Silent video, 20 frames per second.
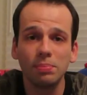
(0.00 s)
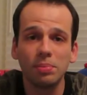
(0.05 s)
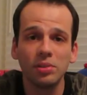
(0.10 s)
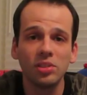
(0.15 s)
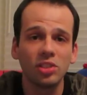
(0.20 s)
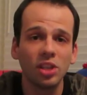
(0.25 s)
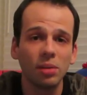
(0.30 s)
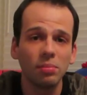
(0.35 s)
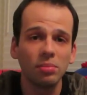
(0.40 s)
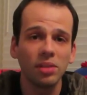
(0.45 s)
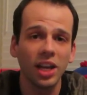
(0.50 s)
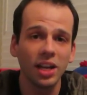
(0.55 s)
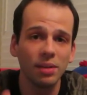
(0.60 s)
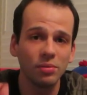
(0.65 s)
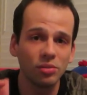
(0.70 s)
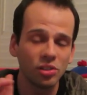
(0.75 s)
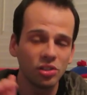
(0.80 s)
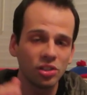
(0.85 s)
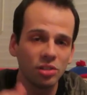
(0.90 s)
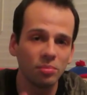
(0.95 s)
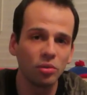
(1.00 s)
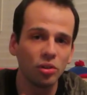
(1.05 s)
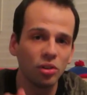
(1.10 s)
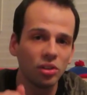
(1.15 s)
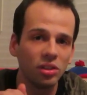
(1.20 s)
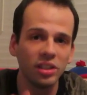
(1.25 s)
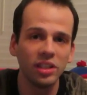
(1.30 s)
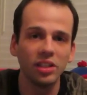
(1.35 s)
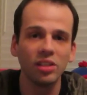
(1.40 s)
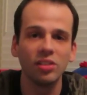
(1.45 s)
but sometimes there's some
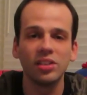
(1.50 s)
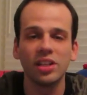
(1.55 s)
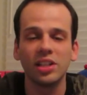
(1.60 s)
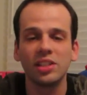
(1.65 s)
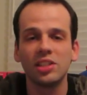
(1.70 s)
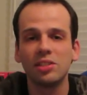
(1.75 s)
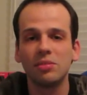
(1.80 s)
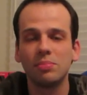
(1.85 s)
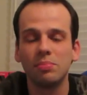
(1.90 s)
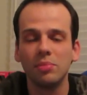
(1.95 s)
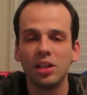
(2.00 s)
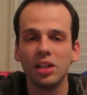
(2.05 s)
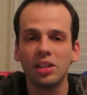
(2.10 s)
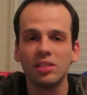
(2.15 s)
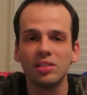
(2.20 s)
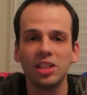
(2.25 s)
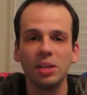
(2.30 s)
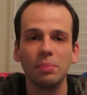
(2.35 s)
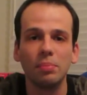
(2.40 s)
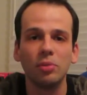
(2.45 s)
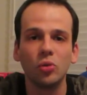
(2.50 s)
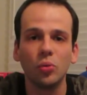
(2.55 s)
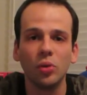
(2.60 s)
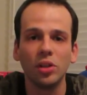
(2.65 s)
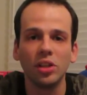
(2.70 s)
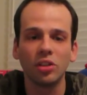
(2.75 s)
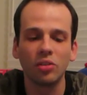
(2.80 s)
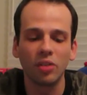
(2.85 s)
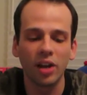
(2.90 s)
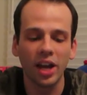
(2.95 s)
good deals that slip between
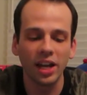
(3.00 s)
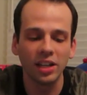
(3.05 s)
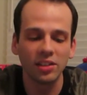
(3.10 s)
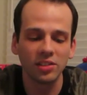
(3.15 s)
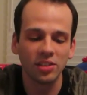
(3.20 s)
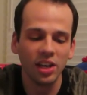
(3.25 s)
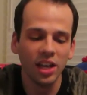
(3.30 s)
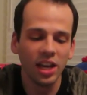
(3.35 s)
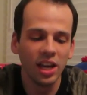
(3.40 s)
the cracks.